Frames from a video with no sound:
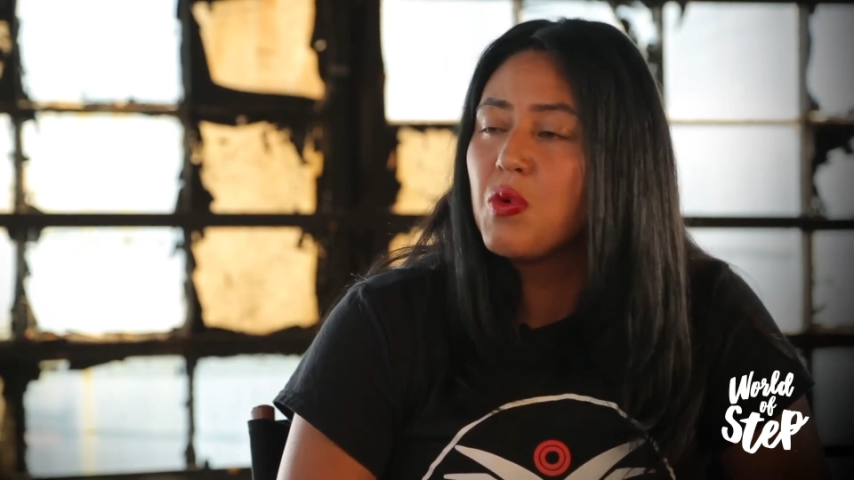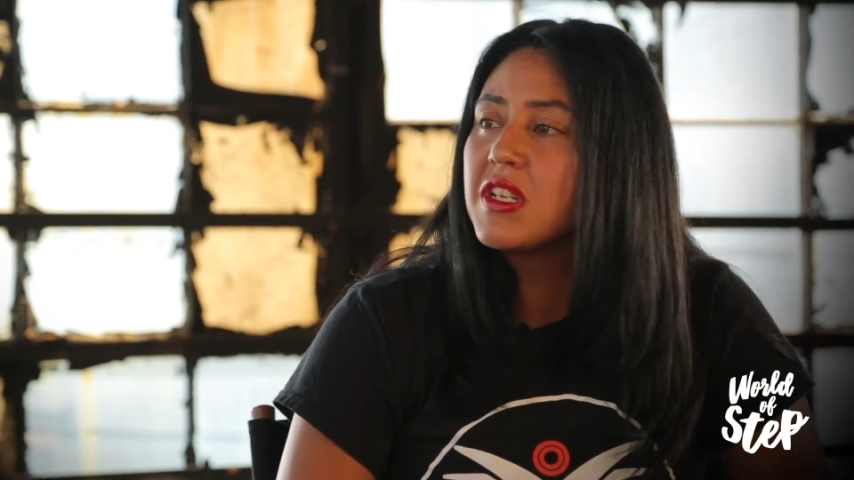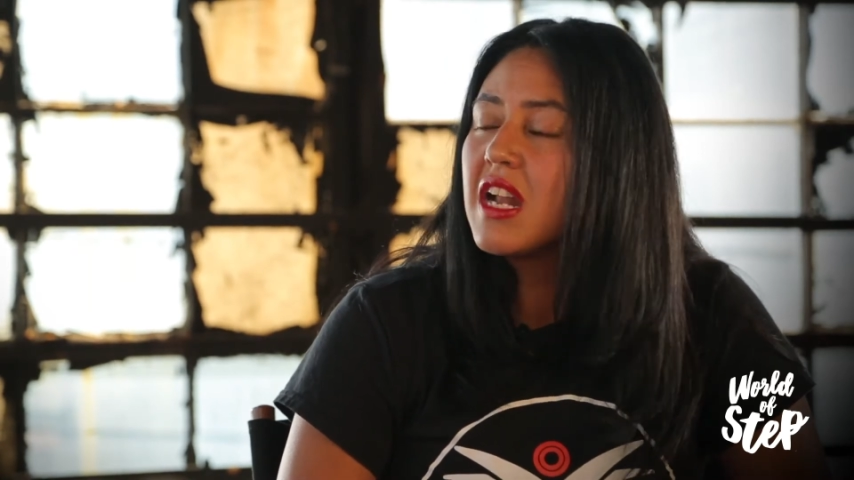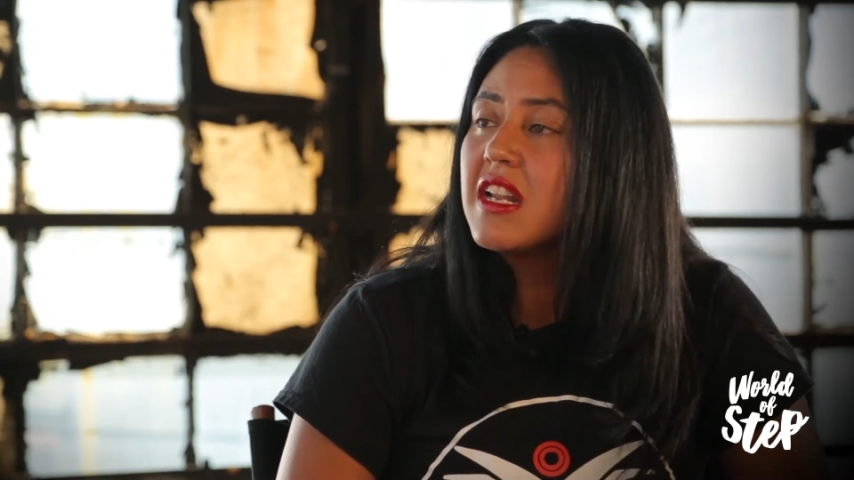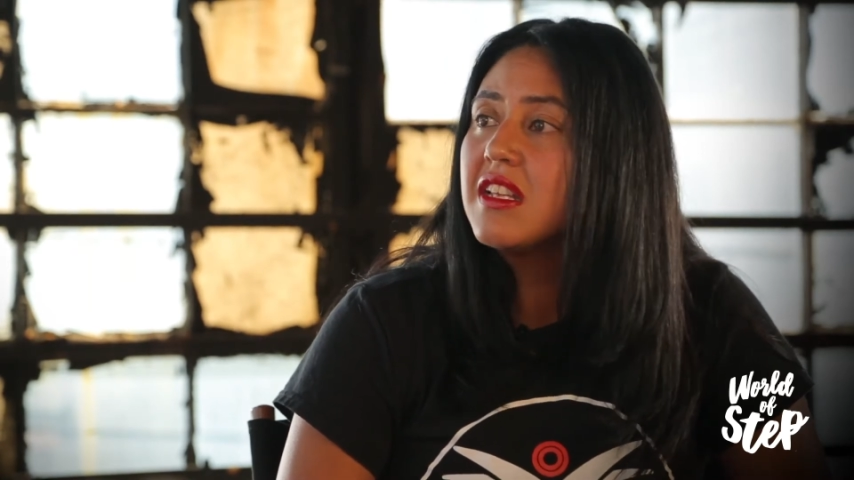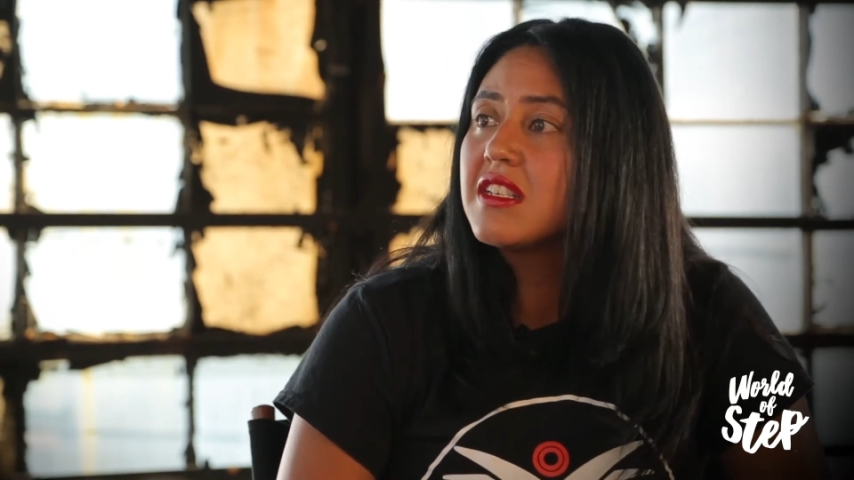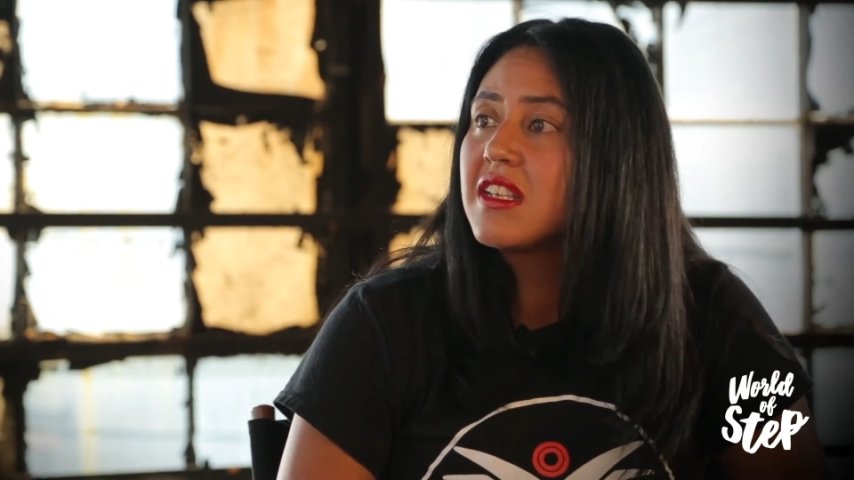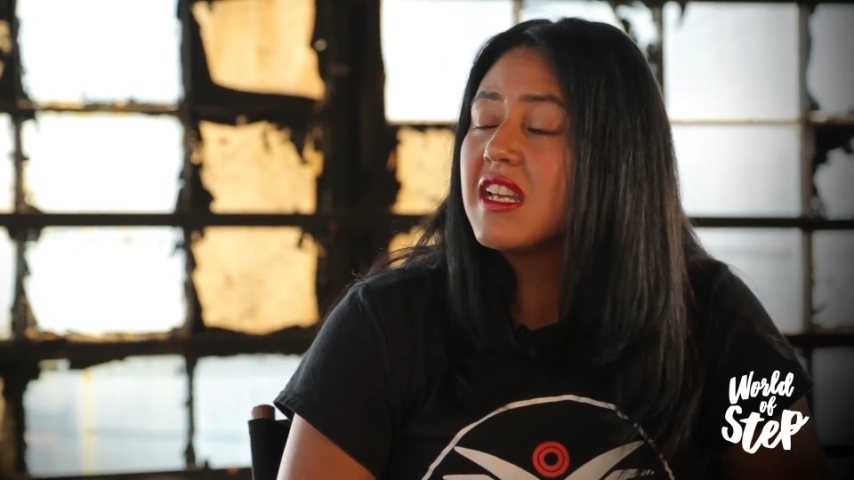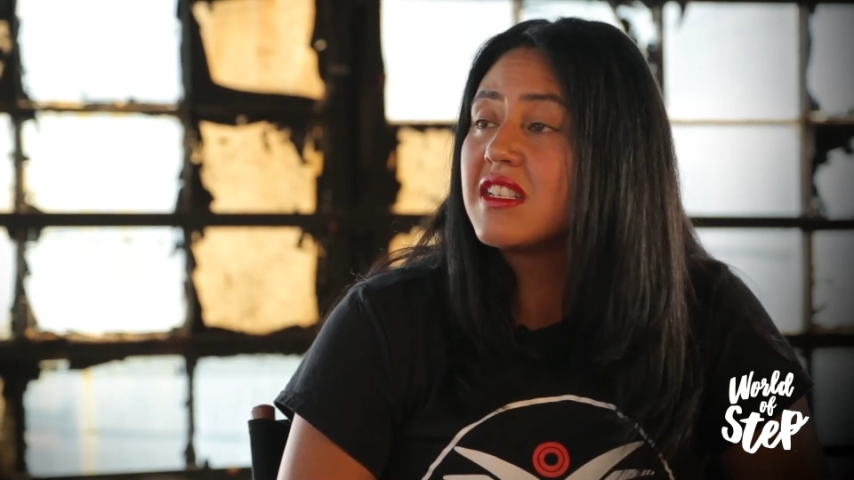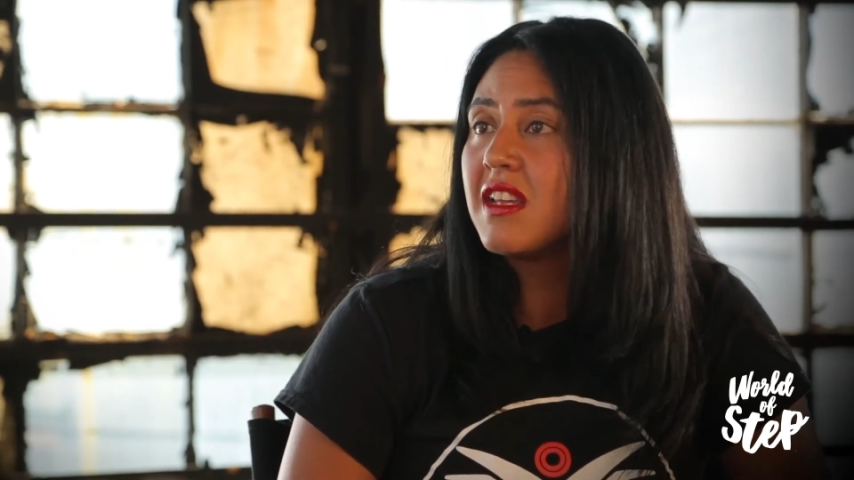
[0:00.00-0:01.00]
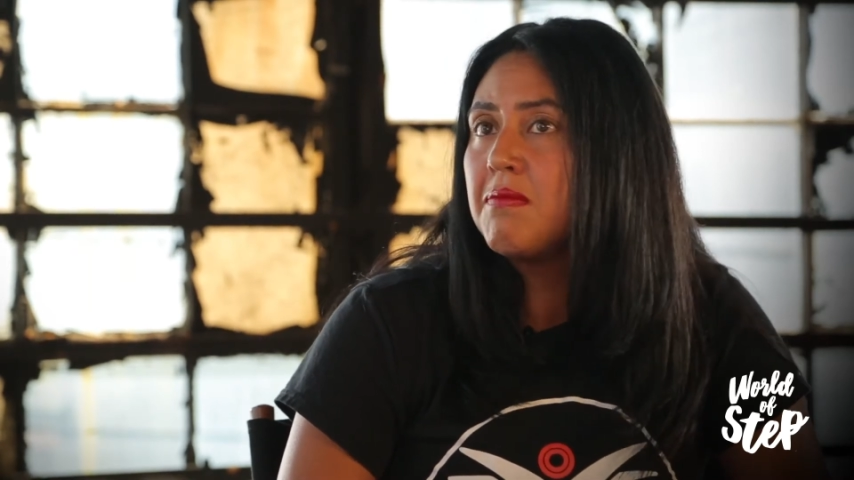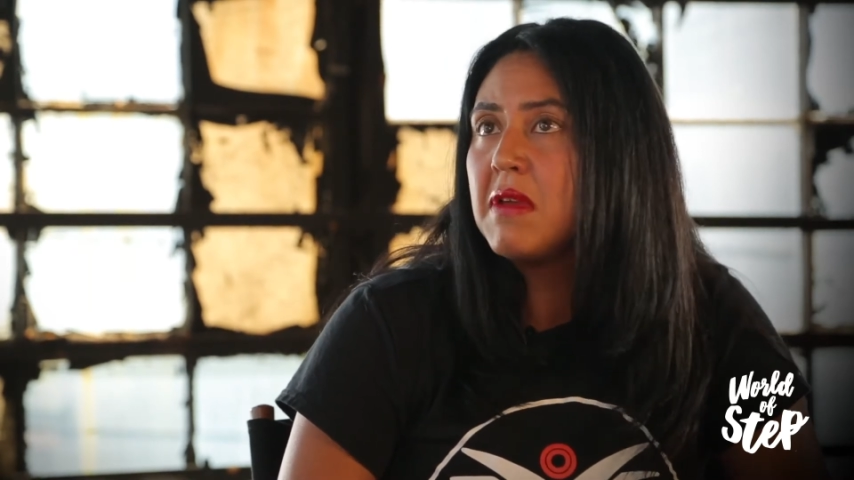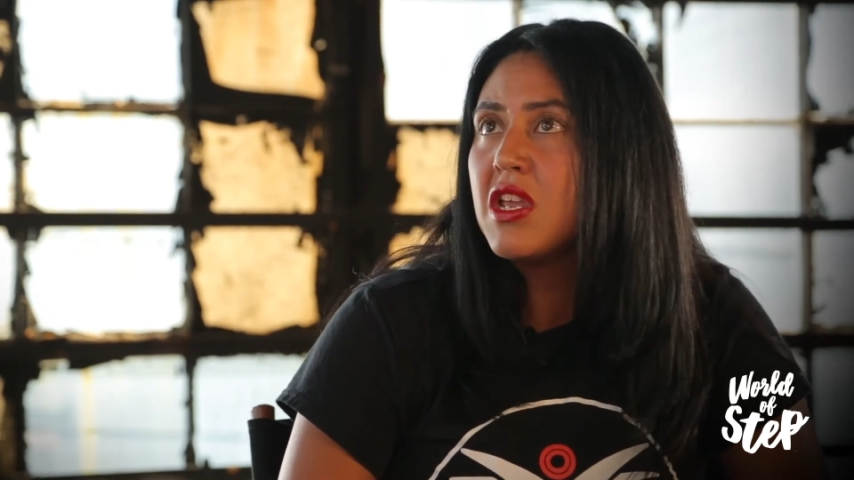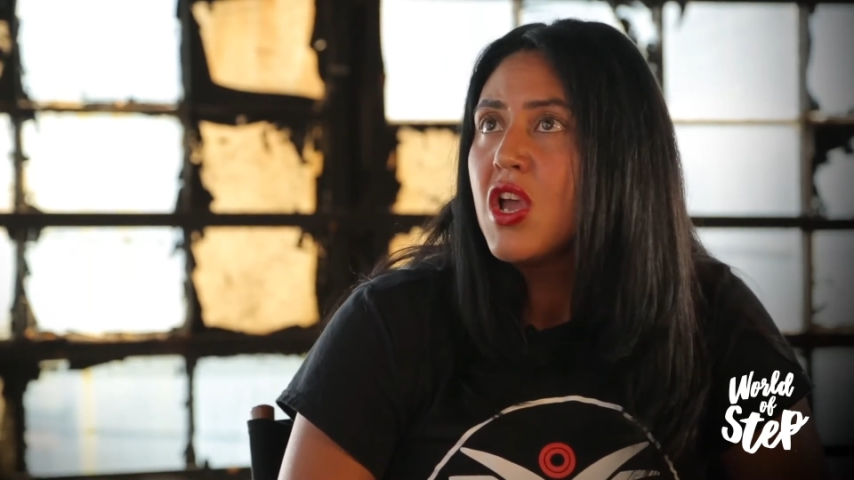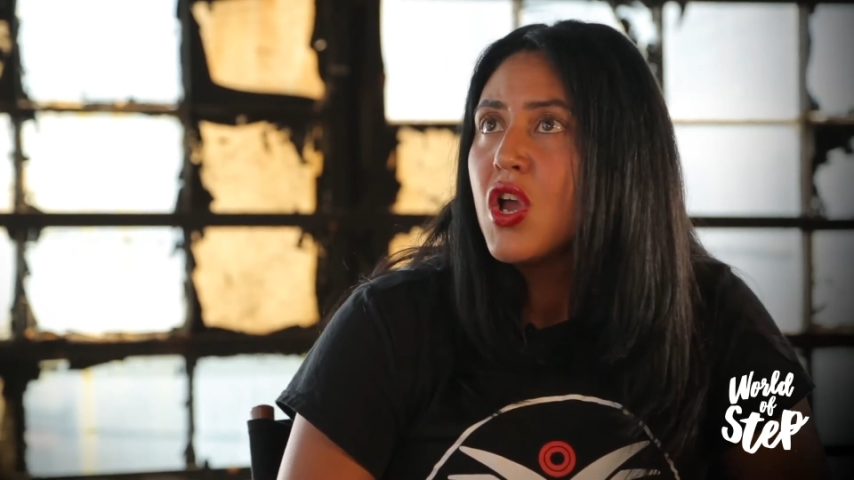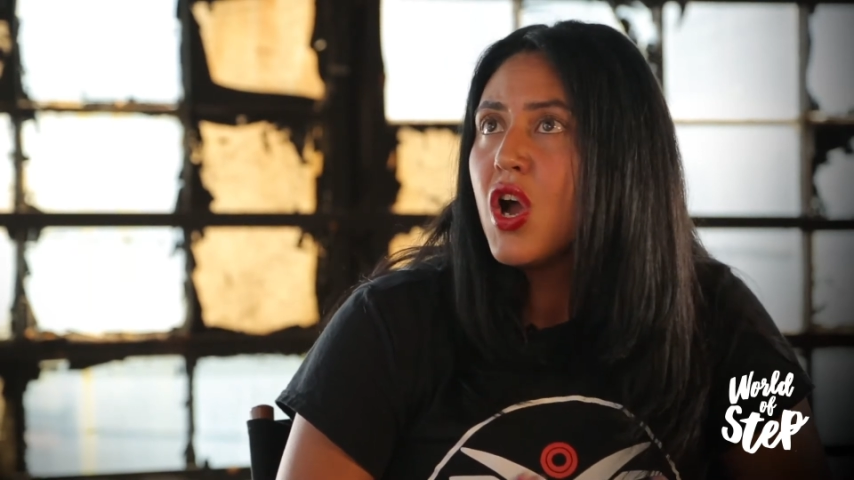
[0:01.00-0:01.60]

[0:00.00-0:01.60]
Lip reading: we're telling these kids, give me